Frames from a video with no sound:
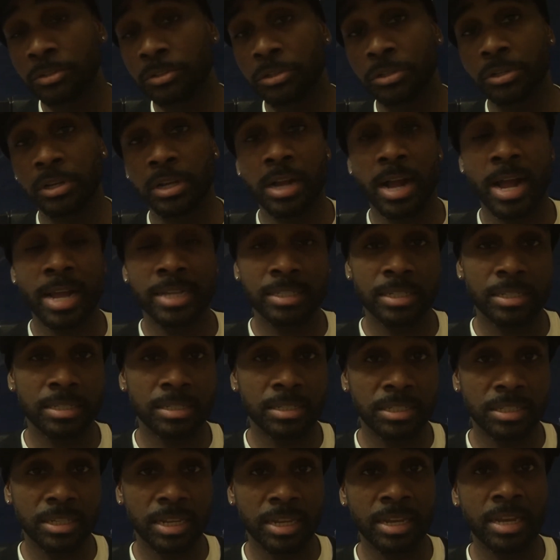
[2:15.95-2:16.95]
so you guys can
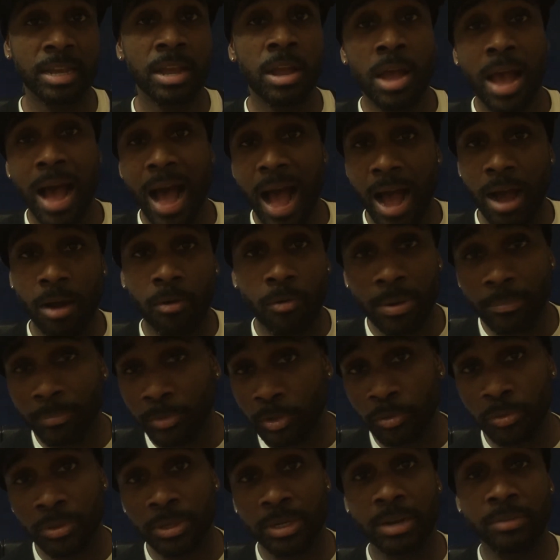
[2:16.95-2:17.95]
see how I'm
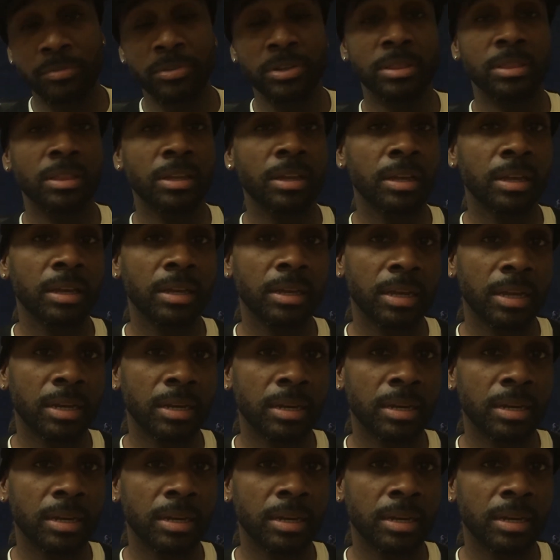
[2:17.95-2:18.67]
doing everything.